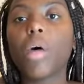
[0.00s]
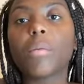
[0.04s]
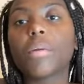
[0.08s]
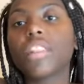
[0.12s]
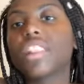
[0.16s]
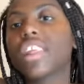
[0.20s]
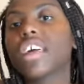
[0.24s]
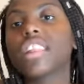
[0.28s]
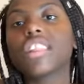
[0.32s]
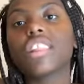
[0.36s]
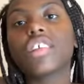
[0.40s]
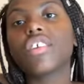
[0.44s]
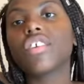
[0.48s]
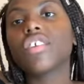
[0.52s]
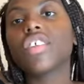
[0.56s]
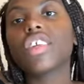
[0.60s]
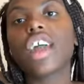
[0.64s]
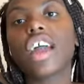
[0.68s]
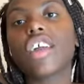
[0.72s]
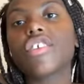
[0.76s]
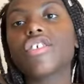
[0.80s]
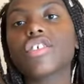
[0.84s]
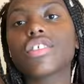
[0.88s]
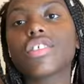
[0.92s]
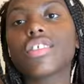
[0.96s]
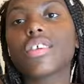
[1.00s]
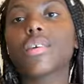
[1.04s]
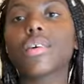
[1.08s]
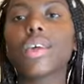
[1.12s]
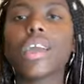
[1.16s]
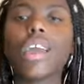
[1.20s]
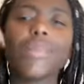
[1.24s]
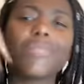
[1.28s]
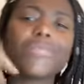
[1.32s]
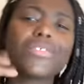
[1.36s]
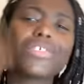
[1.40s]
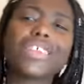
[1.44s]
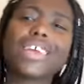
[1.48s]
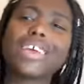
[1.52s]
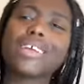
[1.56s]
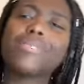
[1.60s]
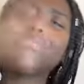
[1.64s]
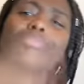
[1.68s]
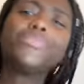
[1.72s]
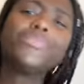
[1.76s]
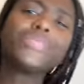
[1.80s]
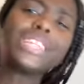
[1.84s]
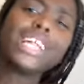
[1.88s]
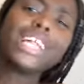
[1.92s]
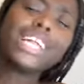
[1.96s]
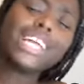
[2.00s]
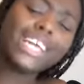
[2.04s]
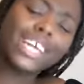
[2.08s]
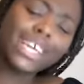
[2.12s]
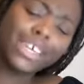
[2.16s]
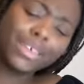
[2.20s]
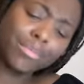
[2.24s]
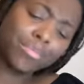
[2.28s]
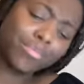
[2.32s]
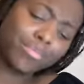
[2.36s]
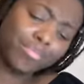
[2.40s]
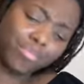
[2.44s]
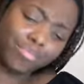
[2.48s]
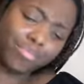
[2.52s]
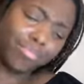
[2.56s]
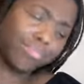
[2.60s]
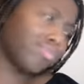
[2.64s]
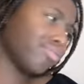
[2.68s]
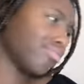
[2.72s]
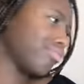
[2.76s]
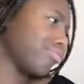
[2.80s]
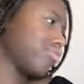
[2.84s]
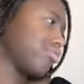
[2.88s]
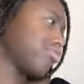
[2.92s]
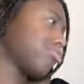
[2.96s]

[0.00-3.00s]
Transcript: but like literally I just don't care. I'm just like,